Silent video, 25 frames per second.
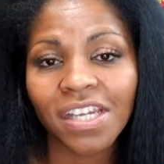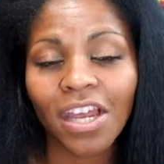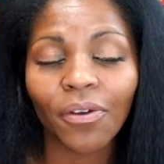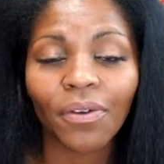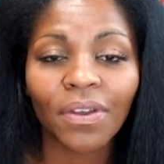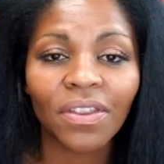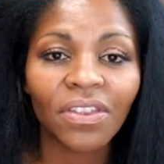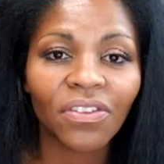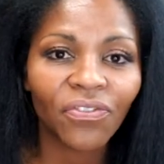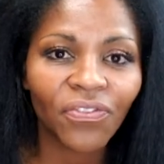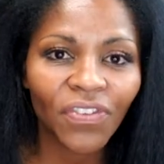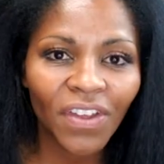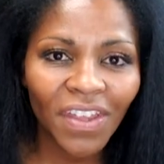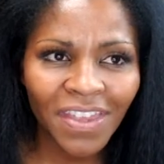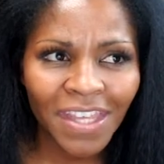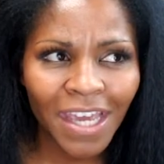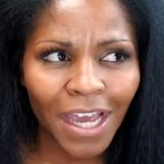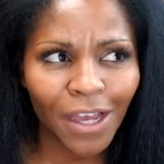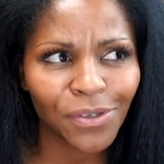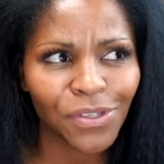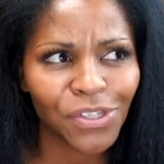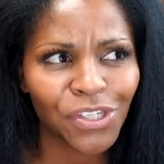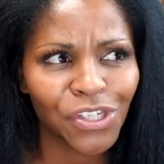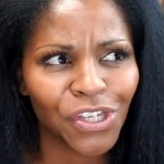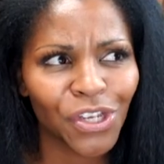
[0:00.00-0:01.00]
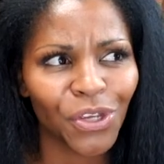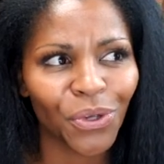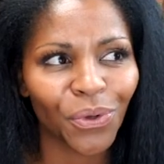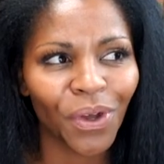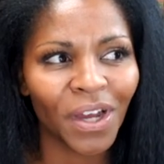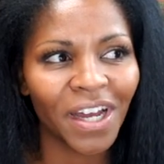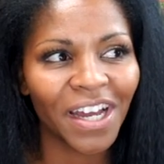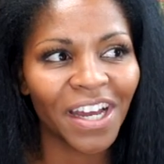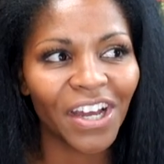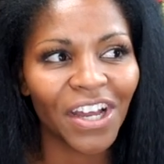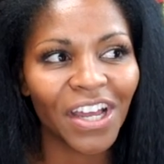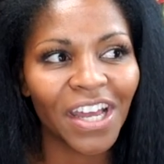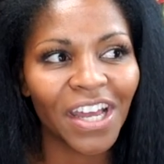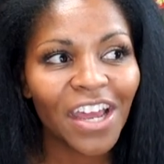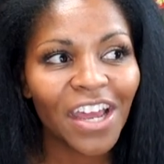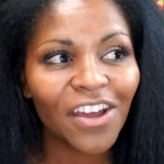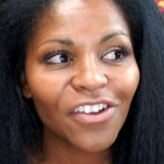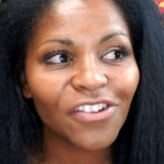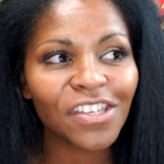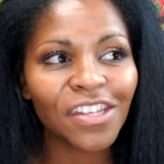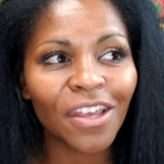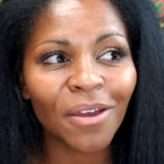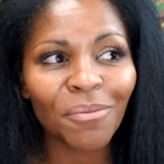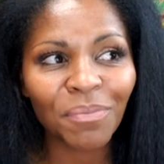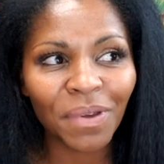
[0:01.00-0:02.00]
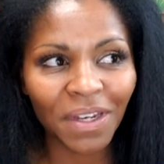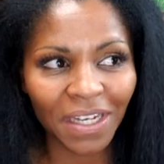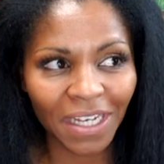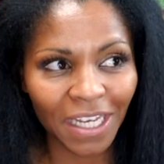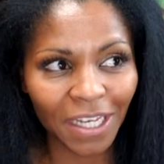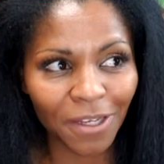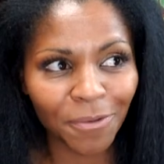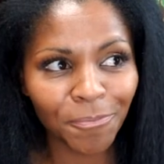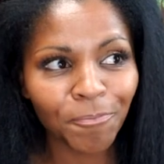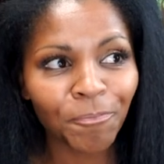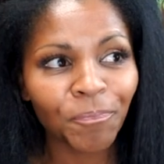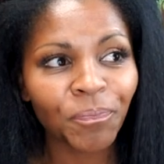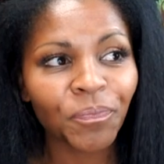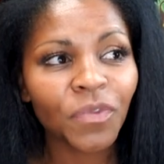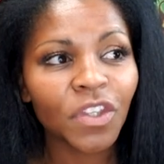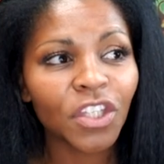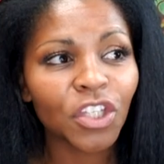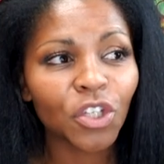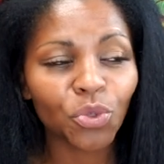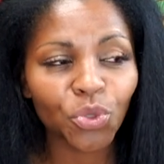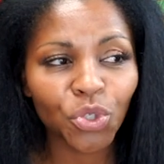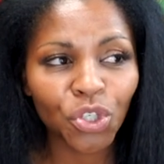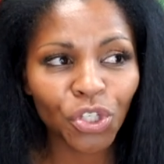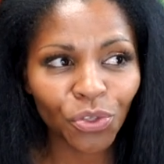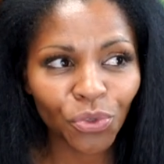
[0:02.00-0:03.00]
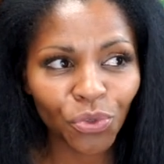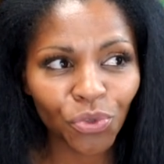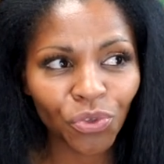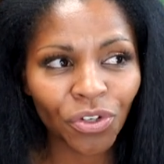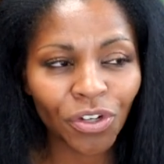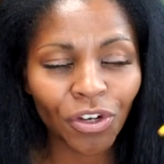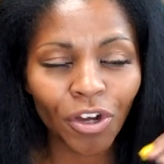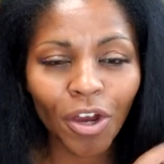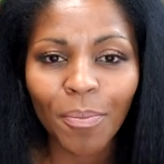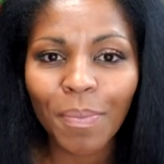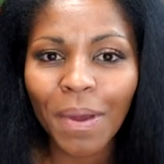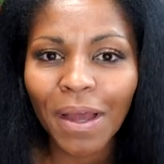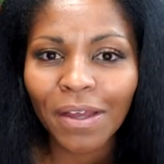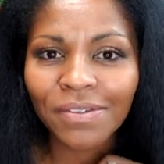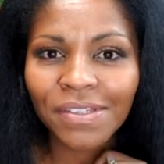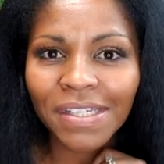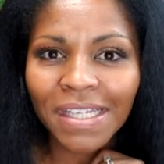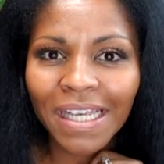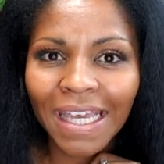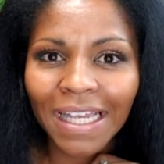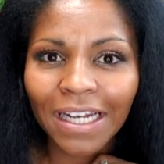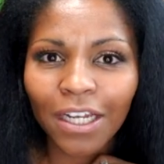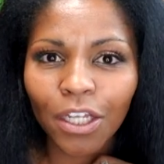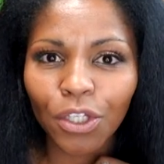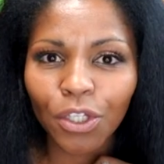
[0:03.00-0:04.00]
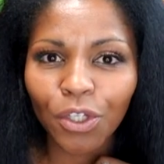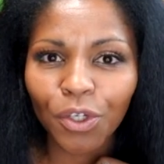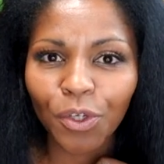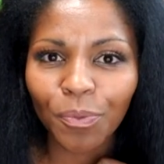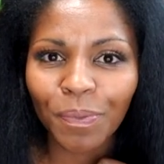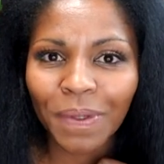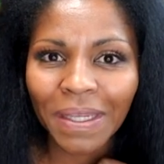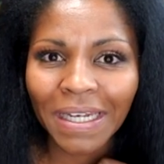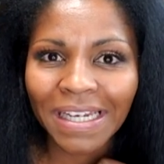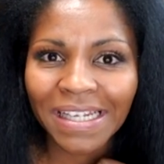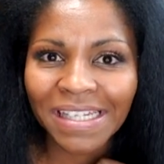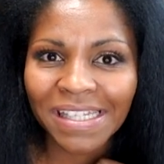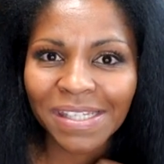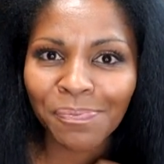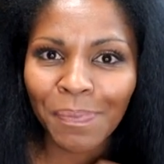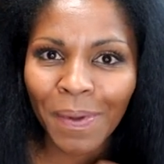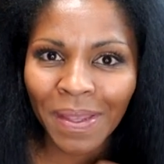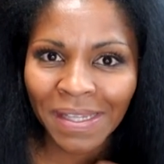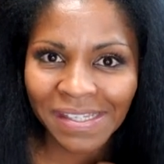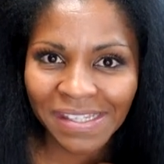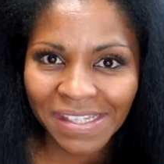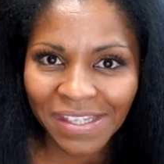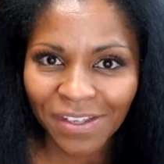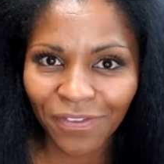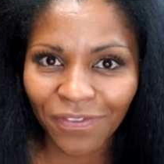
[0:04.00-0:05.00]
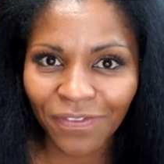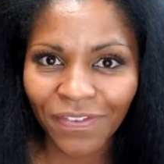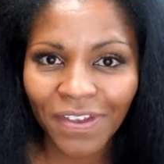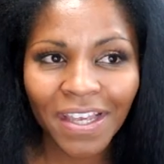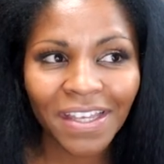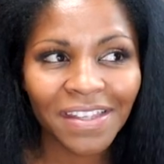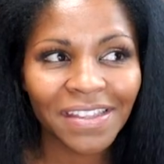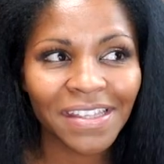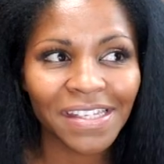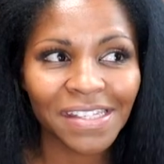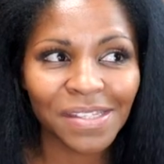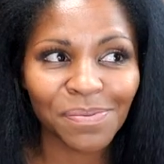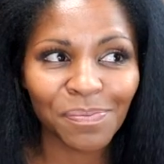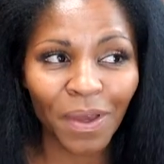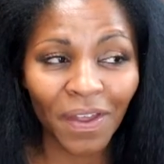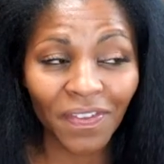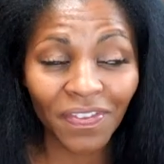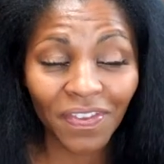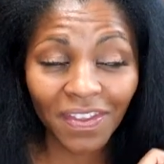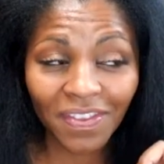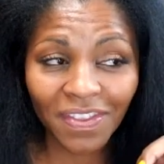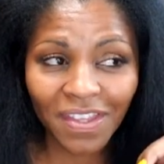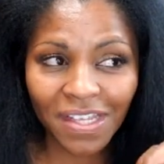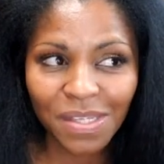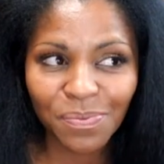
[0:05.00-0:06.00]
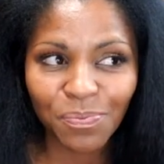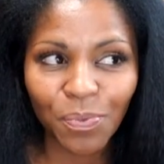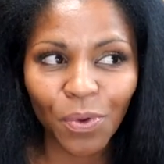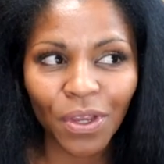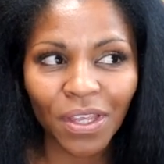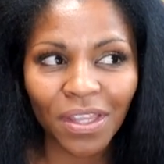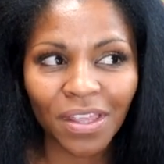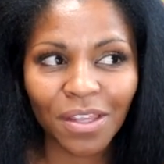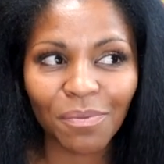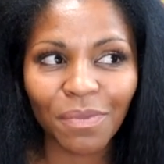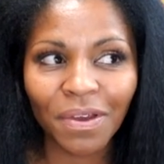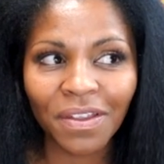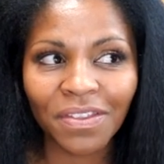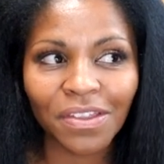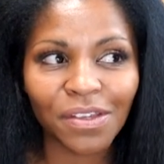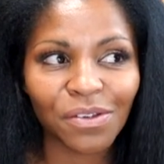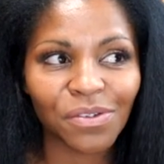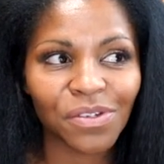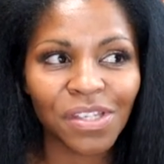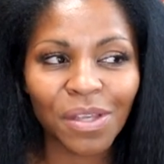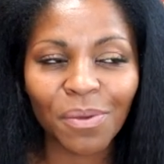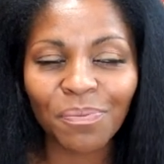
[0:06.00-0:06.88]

Now in the fifth house too, somebody, your children are about to get a little bit expensive this month. At this point in the month, there's